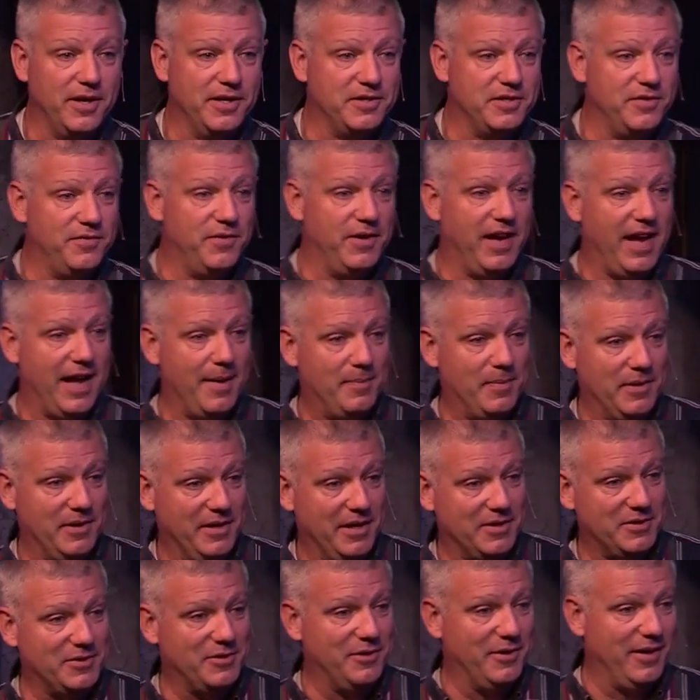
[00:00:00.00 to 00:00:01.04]
as if it happened
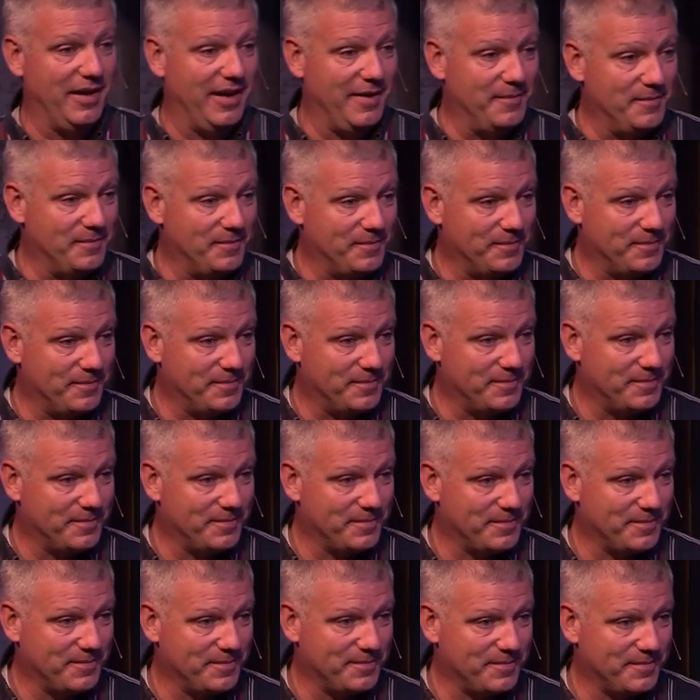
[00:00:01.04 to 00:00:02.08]
yesterday.
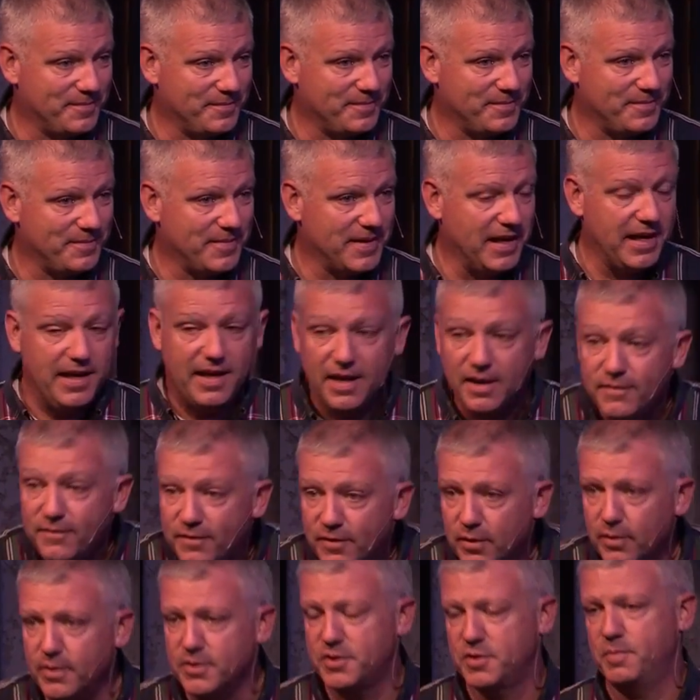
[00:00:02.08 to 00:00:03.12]
He
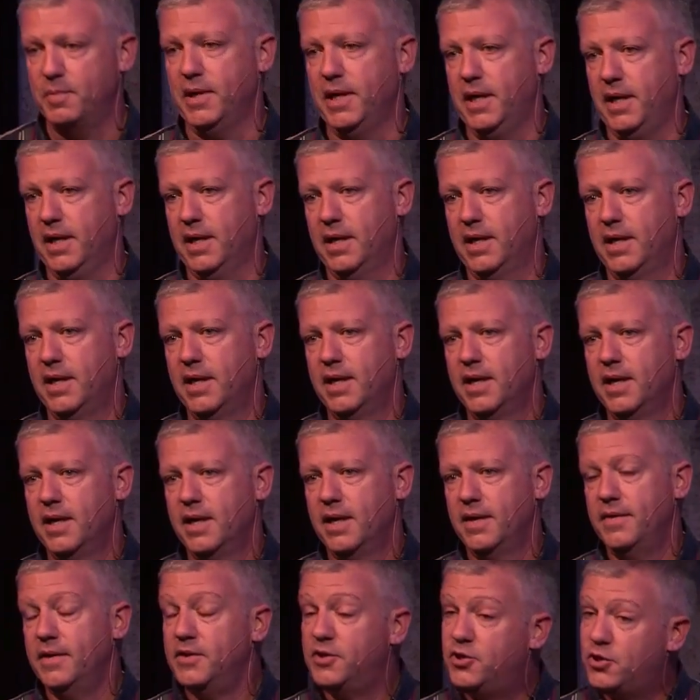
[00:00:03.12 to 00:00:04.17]
influenced me.
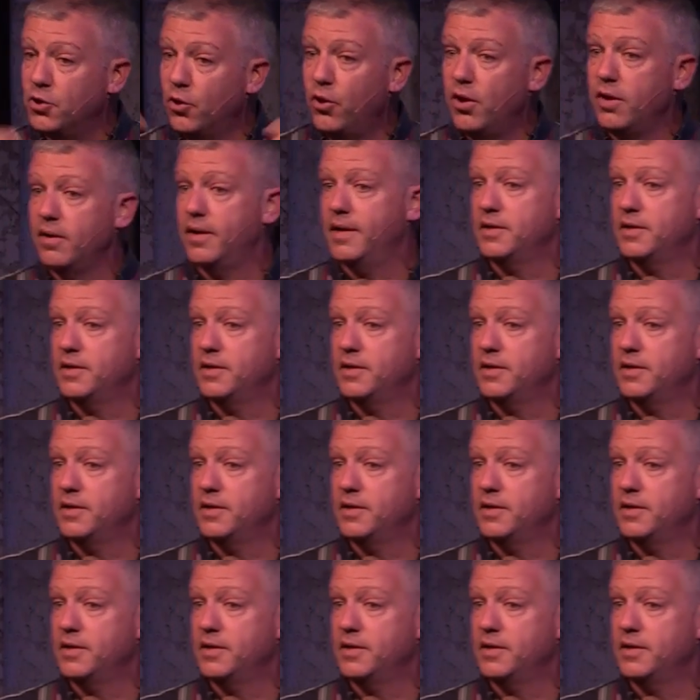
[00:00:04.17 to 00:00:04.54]
The joy on